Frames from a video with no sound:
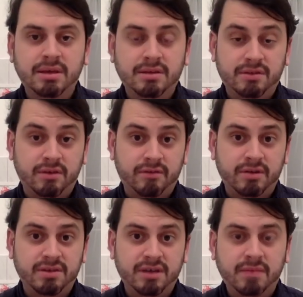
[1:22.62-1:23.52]
So for
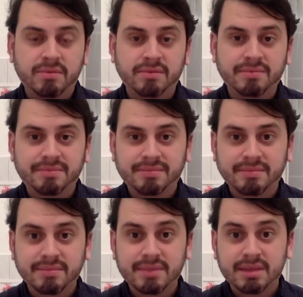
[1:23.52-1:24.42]
example,
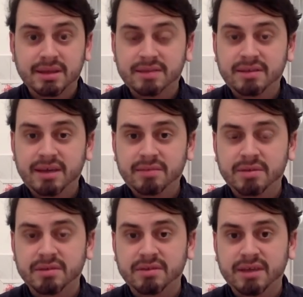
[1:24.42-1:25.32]
in today's
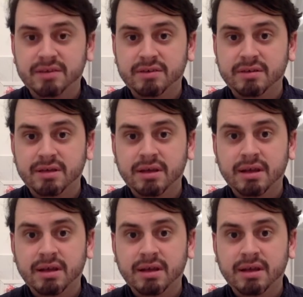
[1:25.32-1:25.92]
presentation,